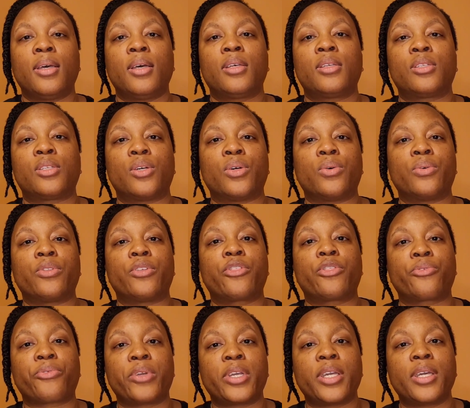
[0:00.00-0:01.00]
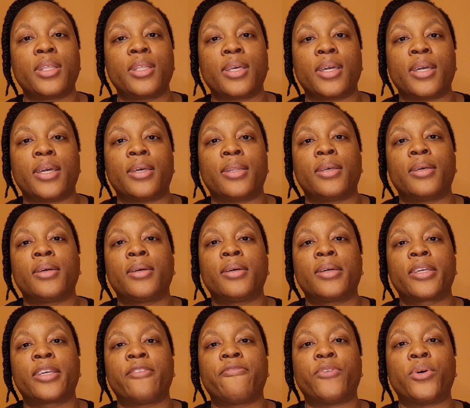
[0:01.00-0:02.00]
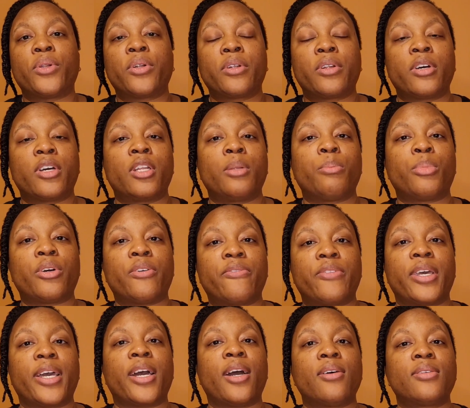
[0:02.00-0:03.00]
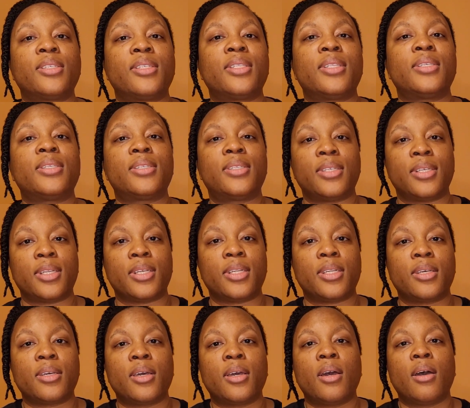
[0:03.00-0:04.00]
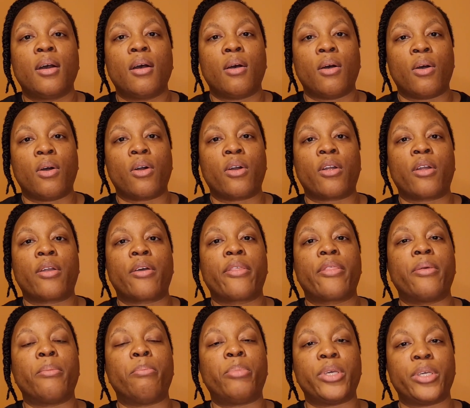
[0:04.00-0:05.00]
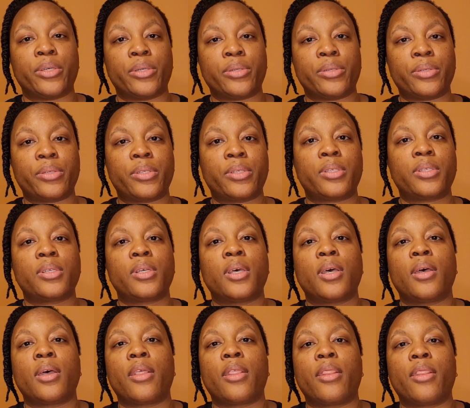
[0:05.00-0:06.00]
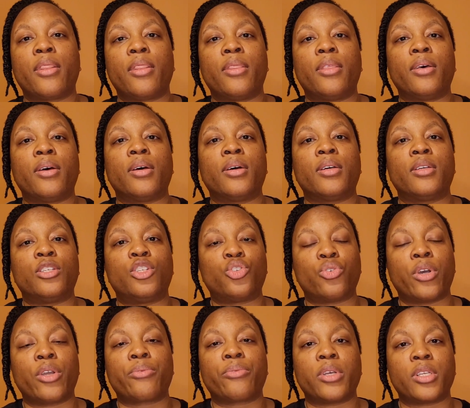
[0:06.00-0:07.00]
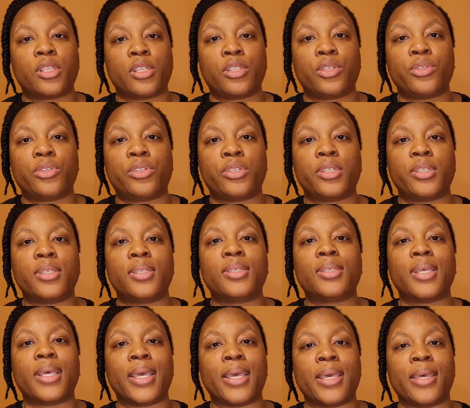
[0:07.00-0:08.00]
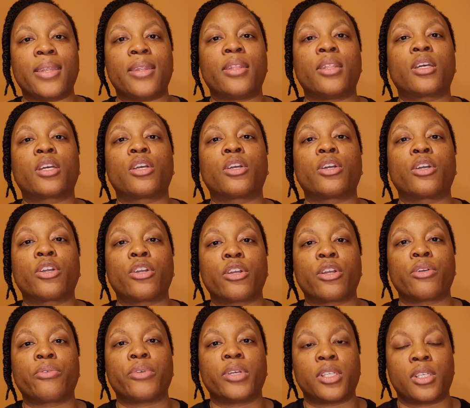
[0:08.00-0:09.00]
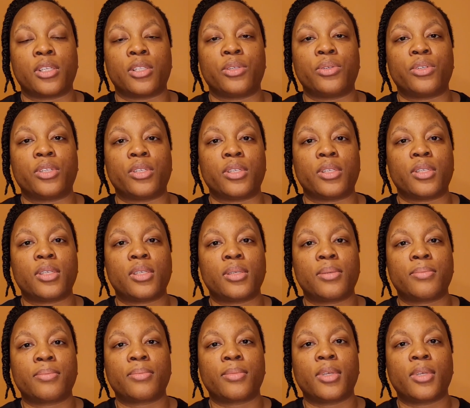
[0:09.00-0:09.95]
So the 3 that get voted on in both the House and the Senate are the bills, the joint resolutions, and the concurrent resolutions.